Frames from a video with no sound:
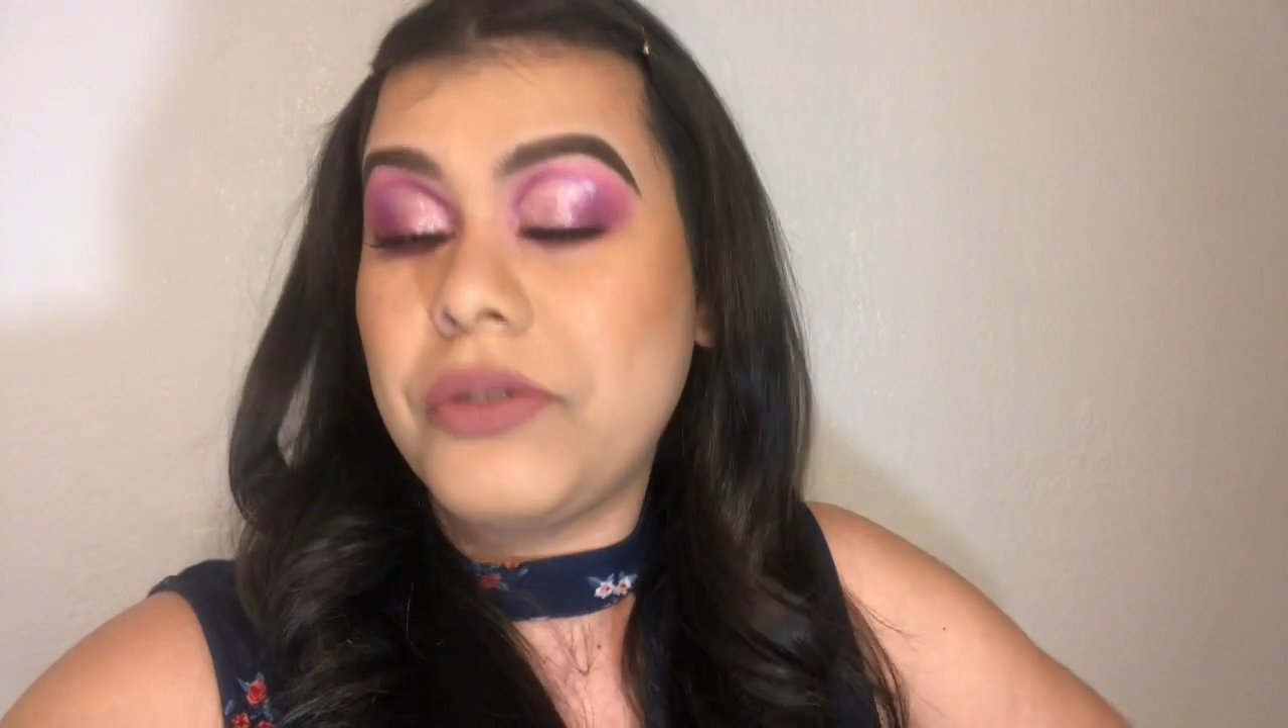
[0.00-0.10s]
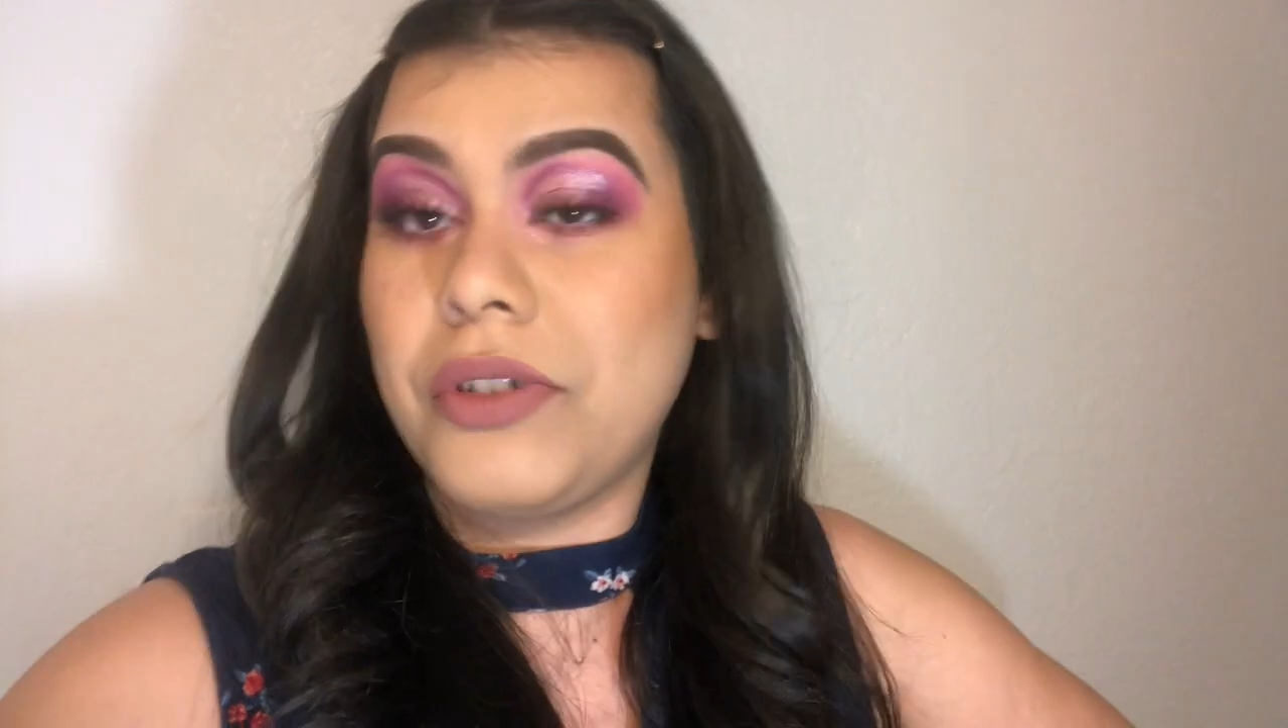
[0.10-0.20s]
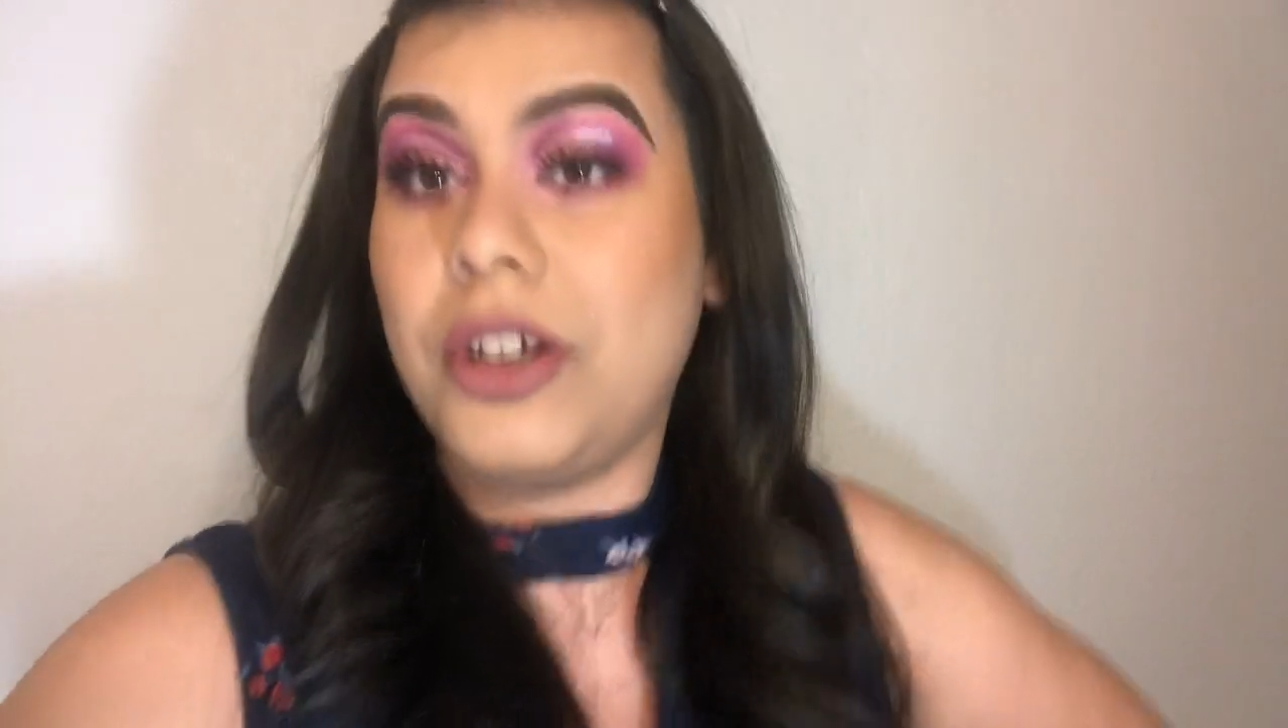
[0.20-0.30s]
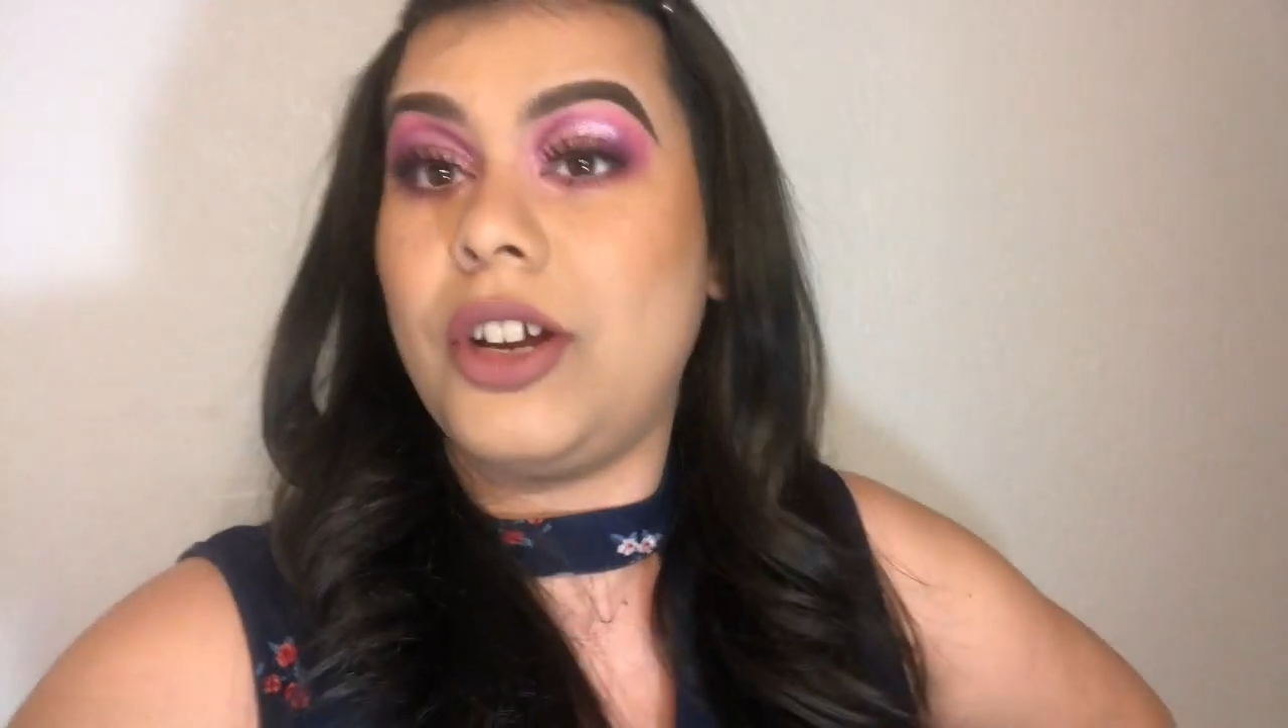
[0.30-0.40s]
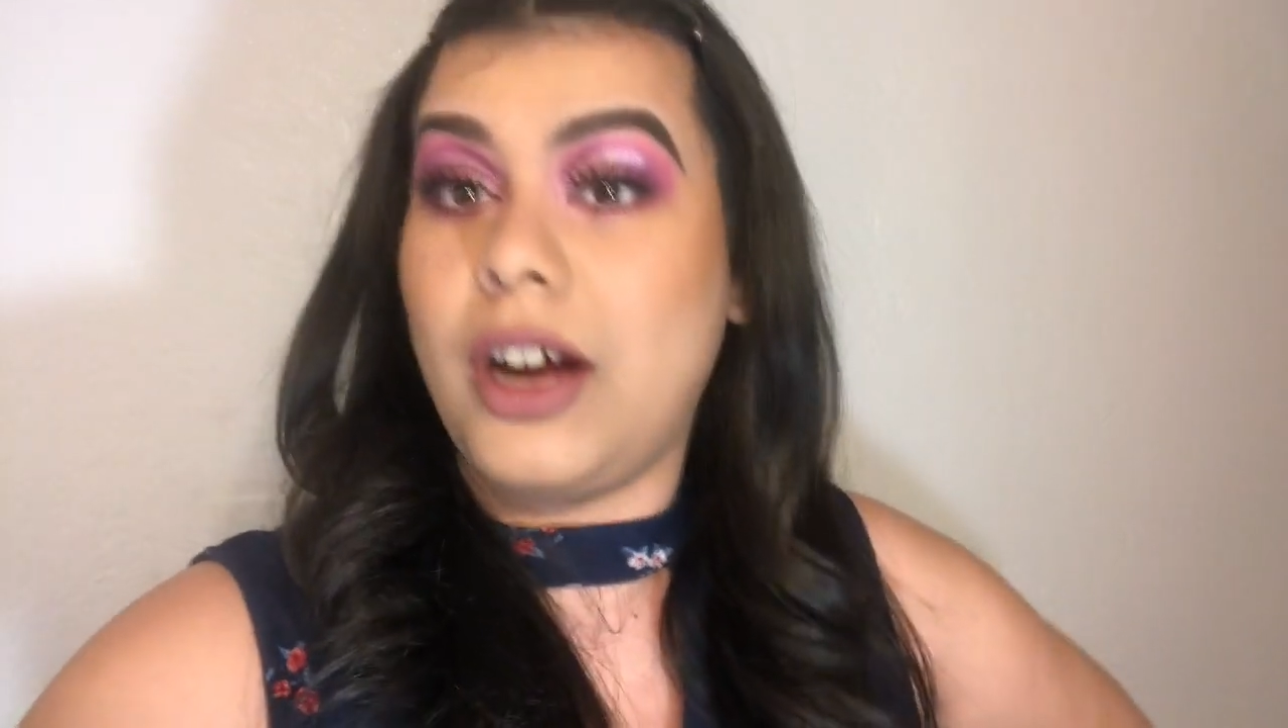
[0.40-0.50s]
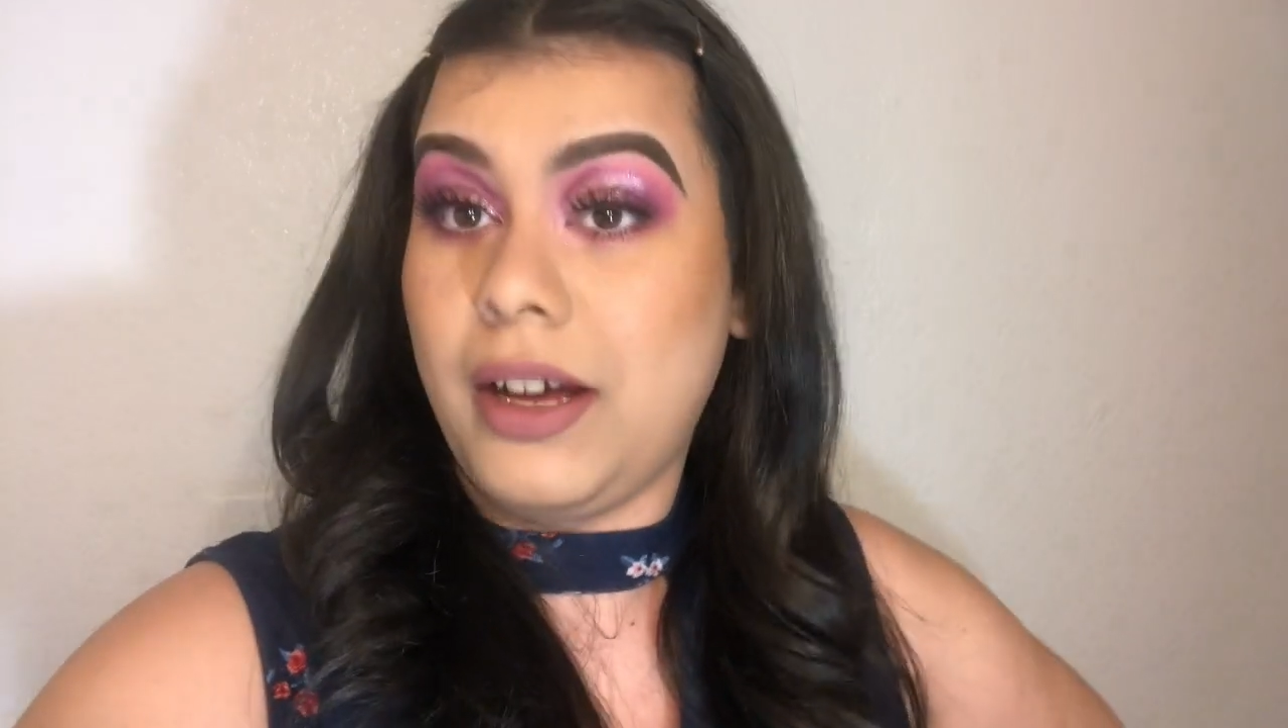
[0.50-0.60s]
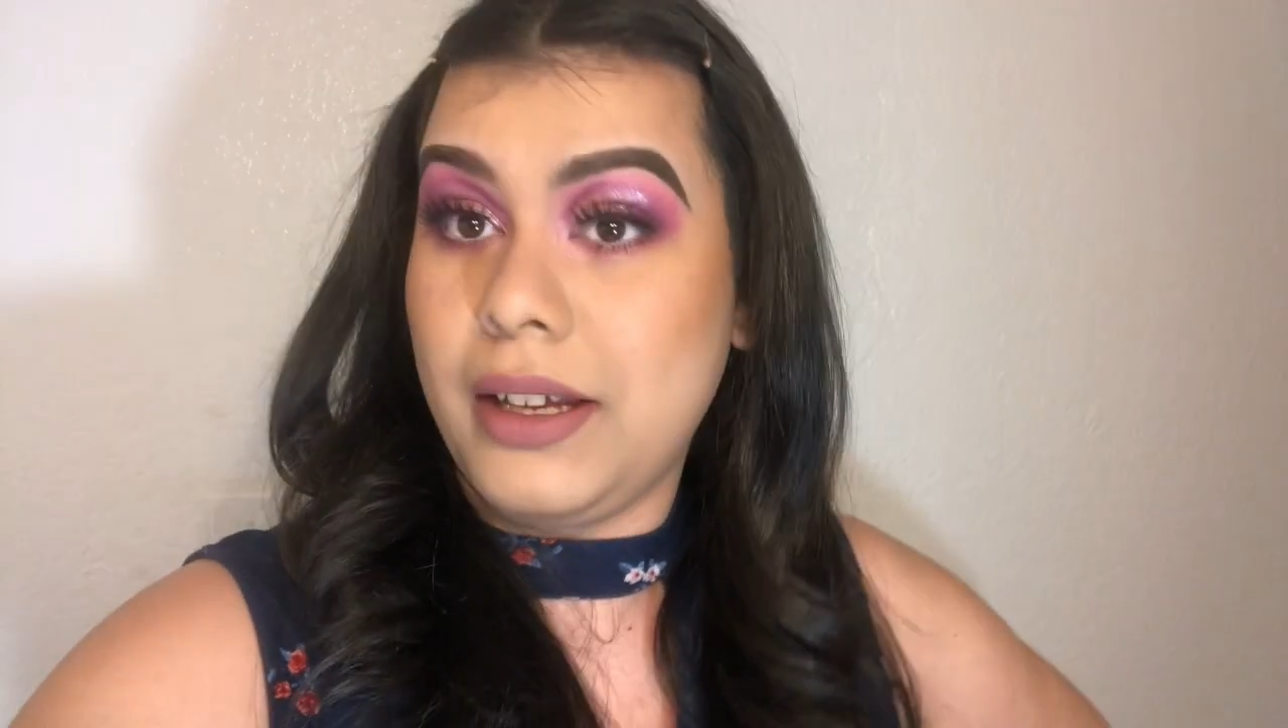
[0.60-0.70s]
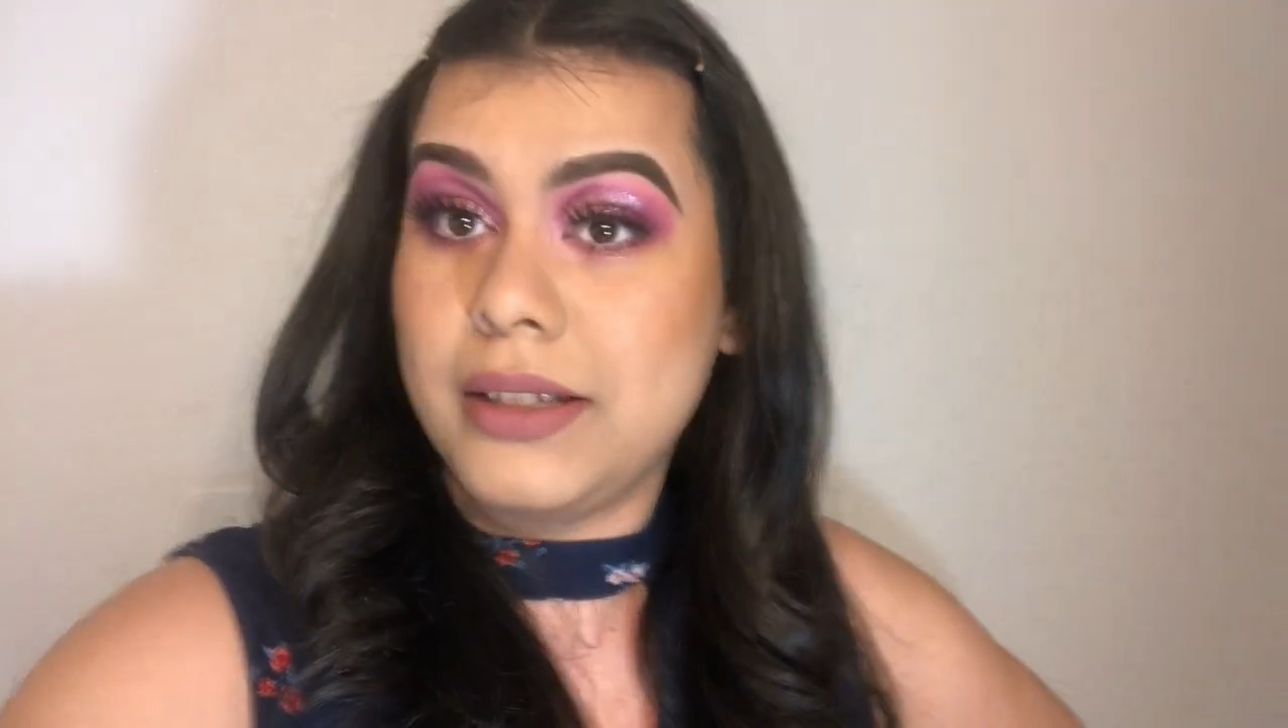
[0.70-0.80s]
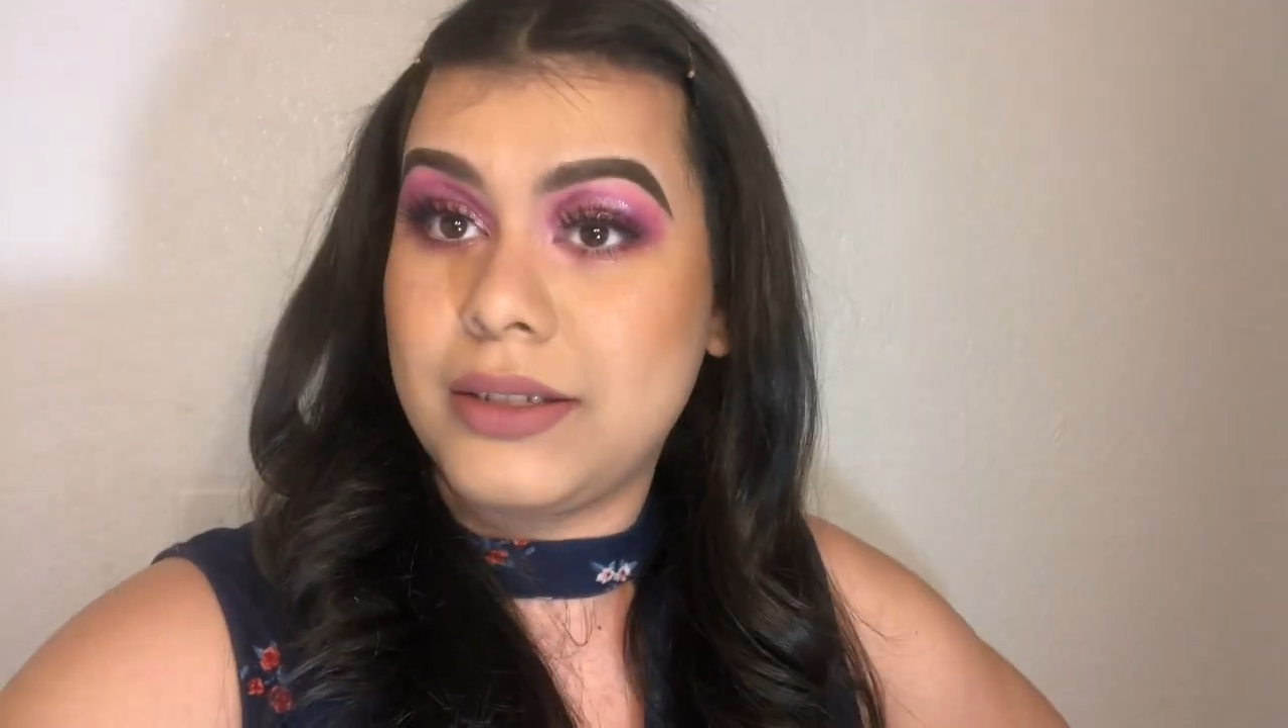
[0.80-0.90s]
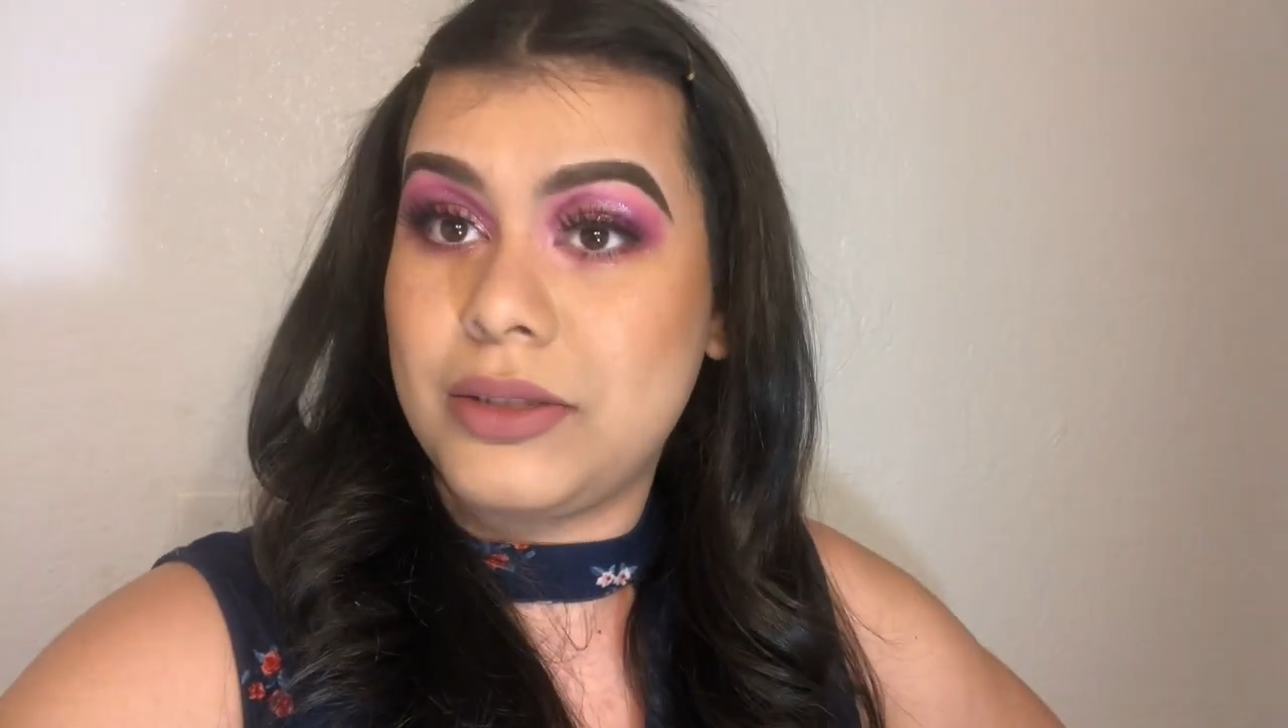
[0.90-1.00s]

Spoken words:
forgot